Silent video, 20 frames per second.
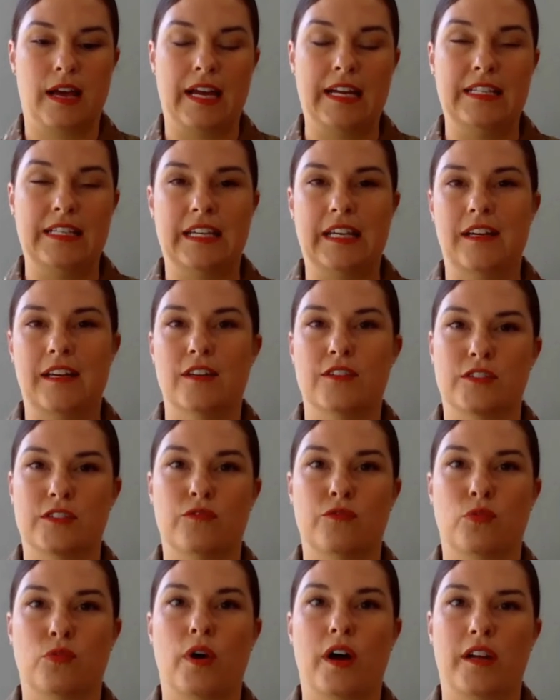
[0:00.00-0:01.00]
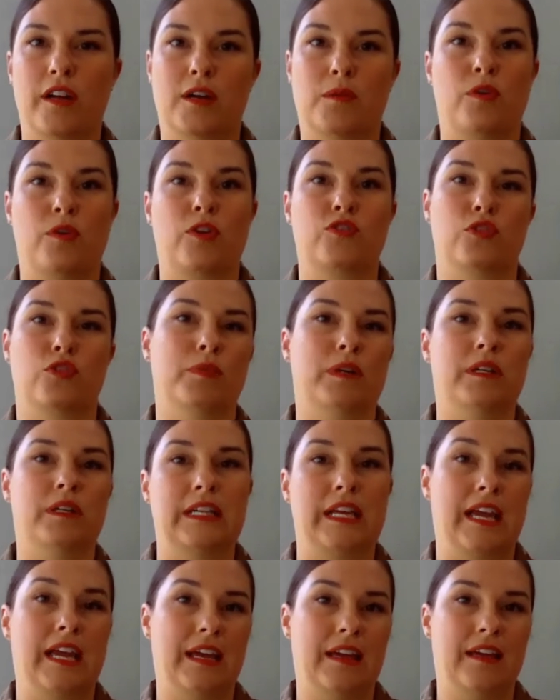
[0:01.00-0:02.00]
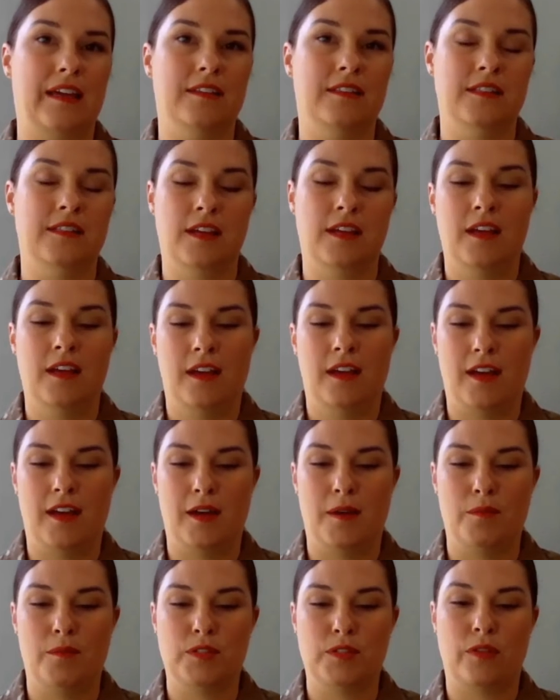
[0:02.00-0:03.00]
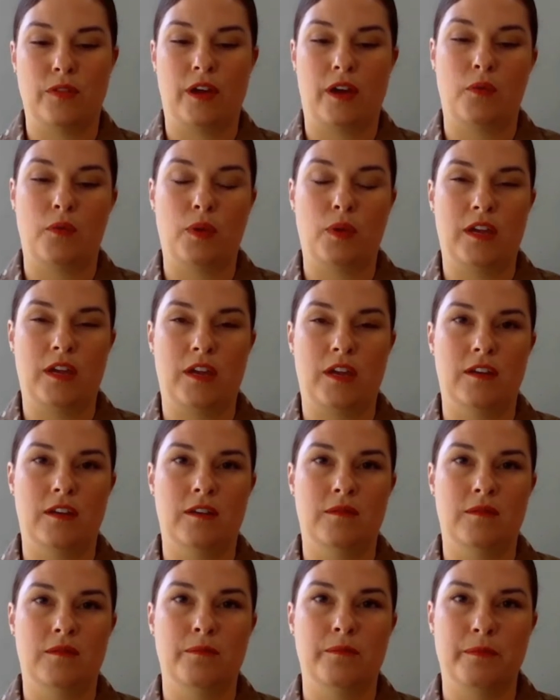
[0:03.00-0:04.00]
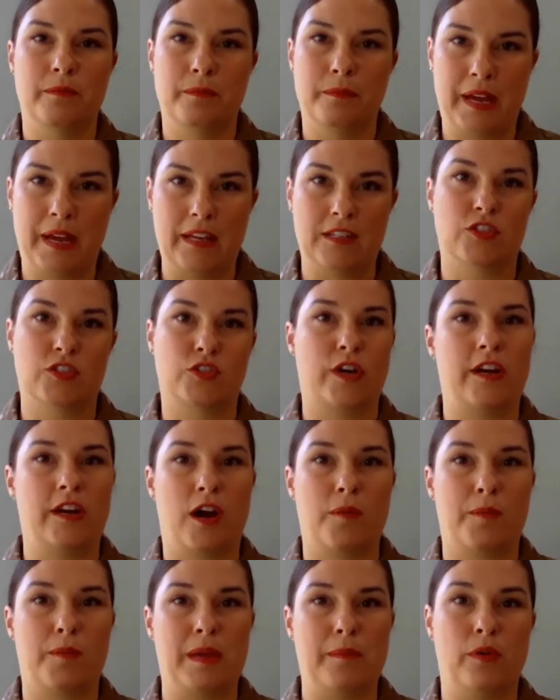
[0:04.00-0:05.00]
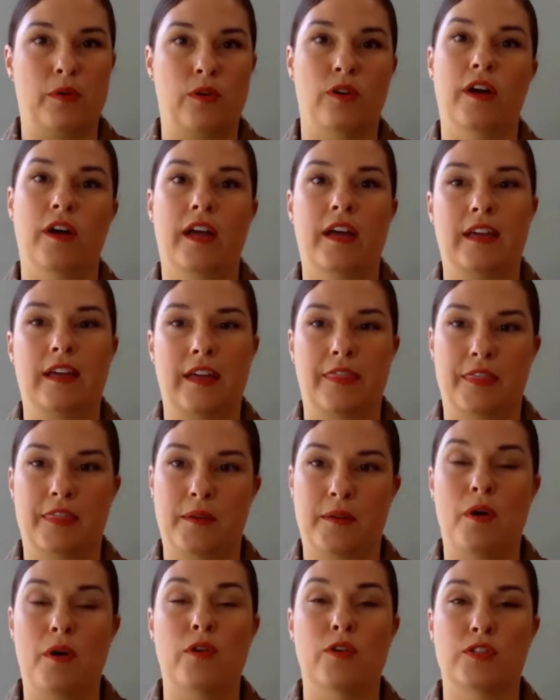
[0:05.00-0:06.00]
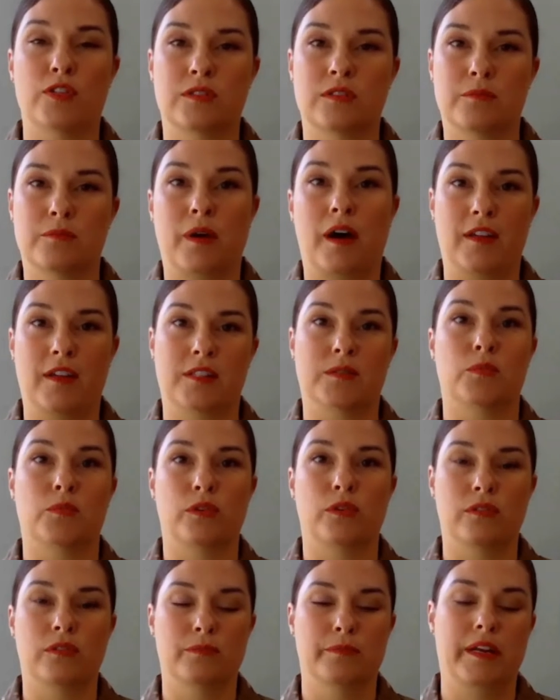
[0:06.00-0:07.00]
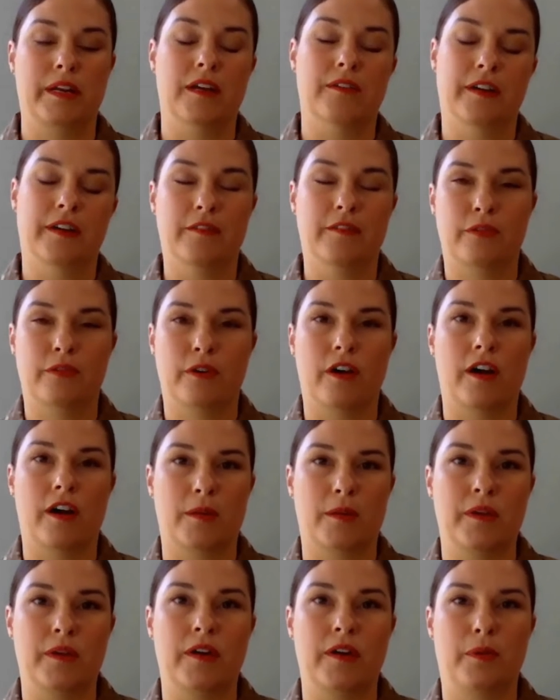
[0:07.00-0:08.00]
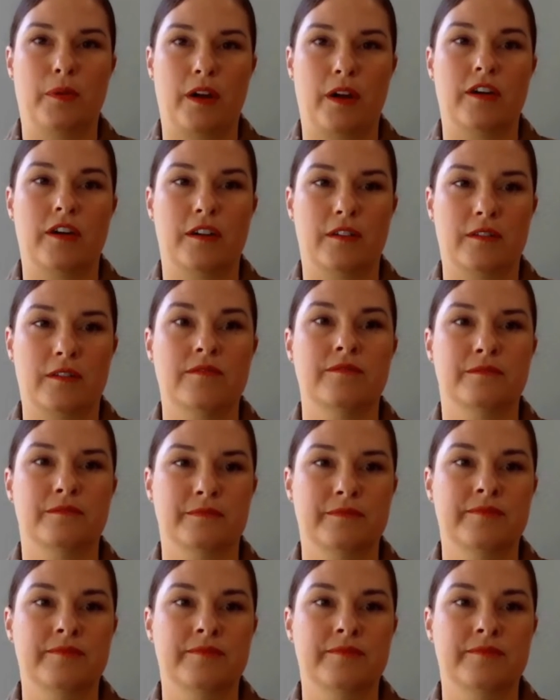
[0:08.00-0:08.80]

ideas of what commercial building is, so that we could best train our people and get the most possible benefit for our community partner.